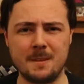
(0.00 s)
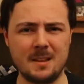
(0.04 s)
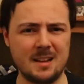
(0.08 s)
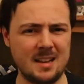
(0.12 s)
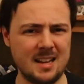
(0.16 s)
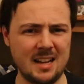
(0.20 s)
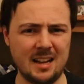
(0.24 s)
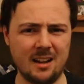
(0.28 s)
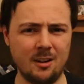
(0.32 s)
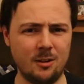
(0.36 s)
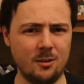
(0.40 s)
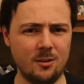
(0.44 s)

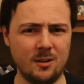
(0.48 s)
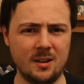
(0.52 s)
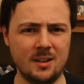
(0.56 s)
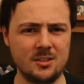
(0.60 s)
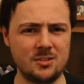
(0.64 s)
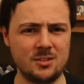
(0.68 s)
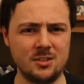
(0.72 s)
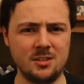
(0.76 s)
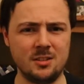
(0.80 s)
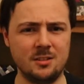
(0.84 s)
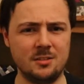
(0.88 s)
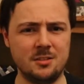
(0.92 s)
how
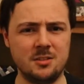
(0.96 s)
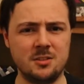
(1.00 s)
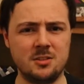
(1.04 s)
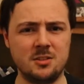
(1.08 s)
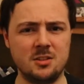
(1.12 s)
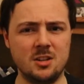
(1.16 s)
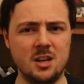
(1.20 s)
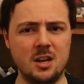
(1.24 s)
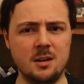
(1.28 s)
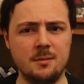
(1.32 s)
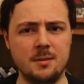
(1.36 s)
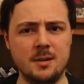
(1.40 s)
actually, you know,
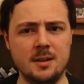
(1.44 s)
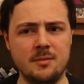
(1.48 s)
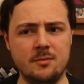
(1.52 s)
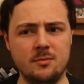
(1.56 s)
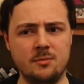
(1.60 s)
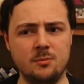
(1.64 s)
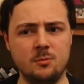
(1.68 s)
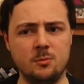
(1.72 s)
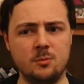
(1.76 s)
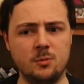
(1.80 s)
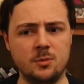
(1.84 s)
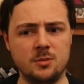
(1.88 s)
disturbing of
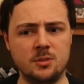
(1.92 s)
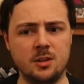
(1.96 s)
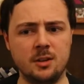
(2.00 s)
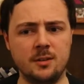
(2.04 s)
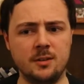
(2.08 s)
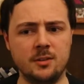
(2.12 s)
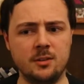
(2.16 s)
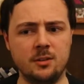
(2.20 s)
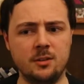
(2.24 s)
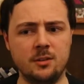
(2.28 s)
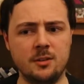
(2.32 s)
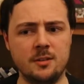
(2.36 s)
what's
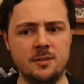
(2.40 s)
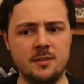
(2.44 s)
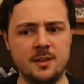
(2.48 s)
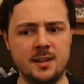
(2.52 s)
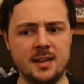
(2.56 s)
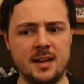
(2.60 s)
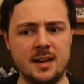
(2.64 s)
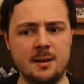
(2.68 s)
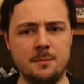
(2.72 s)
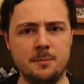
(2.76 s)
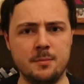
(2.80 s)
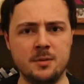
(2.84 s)
going on in the
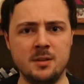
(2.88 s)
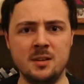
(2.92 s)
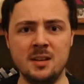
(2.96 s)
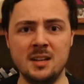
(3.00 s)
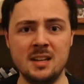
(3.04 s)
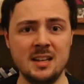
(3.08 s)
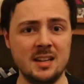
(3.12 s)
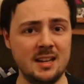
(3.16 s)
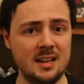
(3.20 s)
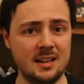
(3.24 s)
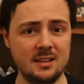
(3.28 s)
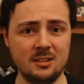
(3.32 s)
camp
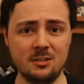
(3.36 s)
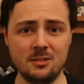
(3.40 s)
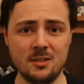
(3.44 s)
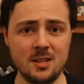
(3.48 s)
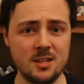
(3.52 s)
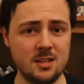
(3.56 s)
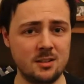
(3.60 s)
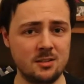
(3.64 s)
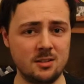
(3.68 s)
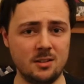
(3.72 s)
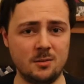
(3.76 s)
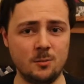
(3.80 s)
and not
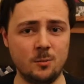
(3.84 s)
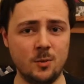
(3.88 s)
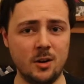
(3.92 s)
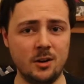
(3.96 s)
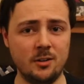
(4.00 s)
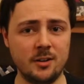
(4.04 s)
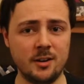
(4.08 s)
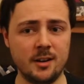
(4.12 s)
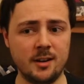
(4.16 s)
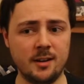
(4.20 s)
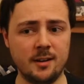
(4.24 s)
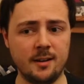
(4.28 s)
let the son
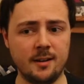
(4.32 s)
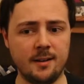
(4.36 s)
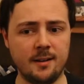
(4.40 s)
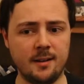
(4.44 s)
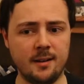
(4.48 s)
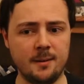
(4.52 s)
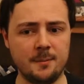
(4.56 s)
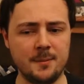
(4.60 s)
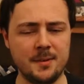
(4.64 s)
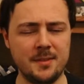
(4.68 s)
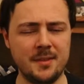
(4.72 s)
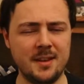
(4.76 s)
worry.
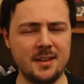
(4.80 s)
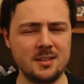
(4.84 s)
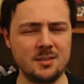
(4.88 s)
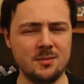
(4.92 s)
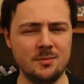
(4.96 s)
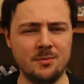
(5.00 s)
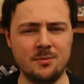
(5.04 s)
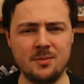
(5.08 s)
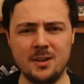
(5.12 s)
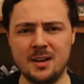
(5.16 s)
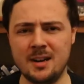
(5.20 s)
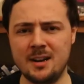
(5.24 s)
And that's a
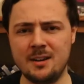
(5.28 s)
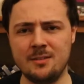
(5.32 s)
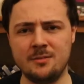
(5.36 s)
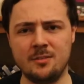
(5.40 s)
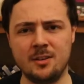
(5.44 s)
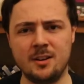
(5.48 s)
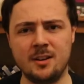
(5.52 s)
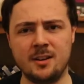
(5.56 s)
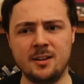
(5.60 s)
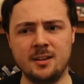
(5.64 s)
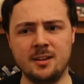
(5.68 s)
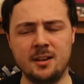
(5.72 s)
very,
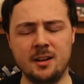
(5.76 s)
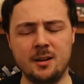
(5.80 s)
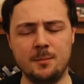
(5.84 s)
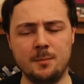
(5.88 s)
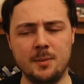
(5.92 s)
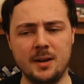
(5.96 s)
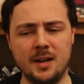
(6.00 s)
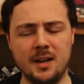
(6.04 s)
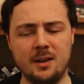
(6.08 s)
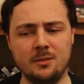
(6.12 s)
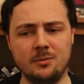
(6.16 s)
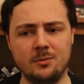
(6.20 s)
very
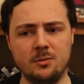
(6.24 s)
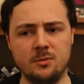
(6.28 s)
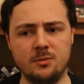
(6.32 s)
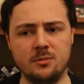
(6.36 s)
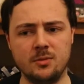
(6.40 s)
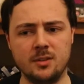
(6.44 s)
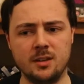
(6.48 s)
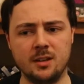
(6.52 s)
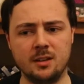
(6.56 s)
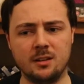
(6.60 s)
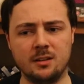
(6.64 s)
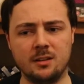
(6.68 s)
powerful
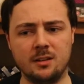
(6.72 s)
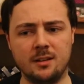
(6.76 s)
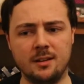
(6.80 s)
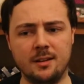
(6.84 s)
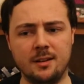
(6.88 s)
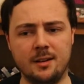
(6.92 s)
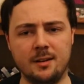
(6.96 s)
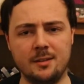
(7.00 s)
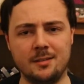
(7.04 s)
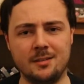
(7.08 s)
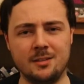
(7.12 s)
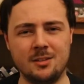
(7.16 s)
thing,
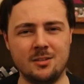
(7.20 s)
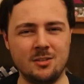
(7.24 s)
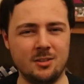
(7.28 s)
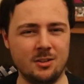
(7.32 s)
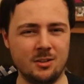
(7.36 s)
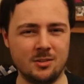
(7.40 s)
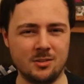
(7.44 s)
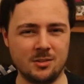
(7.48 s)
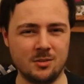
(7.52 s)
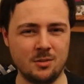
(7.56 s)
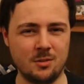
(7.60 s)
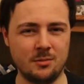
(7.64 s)
you know, that
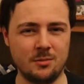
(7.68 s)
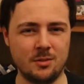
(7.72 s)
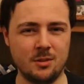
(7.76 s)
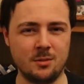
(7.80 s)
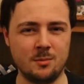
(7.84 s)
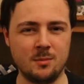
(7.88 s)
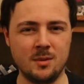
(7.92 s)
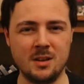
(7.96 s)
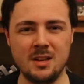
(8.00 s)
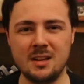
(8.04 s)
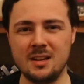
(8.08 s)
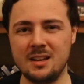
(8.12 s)
goes in the
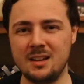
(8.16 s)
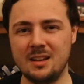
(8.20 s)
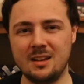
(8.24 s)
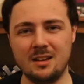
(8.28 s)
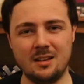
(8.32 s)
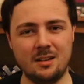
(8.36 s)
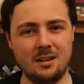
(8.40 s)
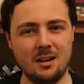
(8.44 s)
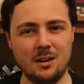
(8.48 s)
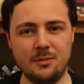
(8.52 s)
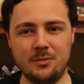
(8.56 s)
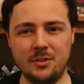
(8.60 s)
film.
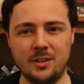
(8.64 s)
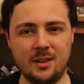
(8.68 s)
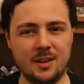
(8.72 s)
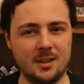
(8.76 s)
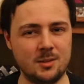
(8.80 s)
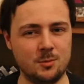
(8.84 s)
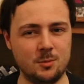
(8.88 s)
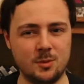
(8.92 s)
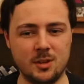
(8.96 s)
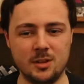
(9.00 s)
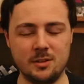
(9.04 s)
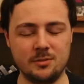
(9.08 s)
I think
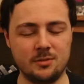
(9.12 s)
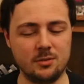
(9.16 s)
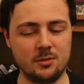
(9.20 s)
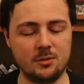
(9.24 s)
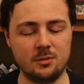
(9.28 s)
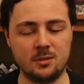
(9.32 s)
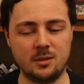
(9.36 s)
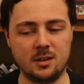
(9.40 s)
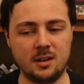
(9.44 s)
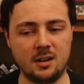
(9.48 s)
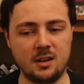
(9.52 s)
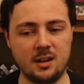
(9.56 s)
it's
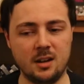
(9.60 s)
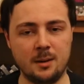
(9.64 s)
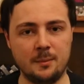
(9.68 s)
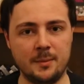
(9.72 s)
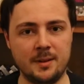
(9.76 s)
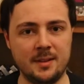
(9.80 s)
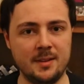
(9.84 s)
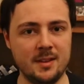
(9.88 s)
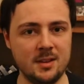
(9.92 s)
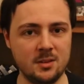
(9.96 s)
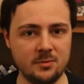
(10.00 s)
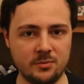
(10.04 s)
wonderful.
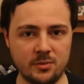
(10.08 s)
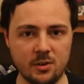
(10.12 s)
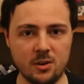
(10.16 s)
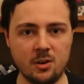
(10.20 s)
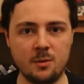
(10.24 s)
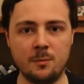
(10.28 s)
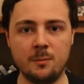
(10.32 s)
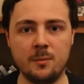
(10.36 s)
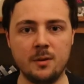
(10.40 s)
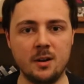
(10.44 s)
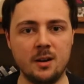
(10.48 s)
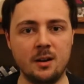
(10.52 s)
And this
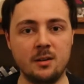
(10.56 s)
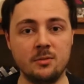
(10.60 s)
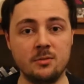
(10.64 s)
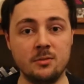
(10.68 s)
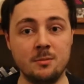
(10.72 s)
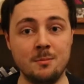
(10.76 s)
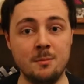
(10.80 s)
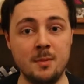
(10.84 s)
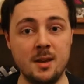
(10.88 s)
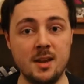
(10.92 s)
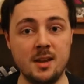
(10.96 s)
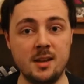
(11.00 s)
film,
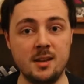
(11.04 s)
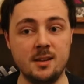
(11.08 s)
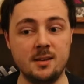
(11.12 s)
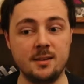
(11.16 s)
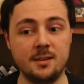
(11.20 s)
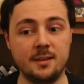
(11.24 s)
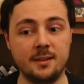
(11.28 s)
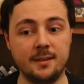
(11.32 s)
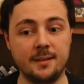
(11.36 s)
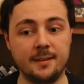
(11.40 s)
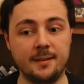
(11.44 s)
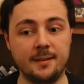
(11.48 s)
for me,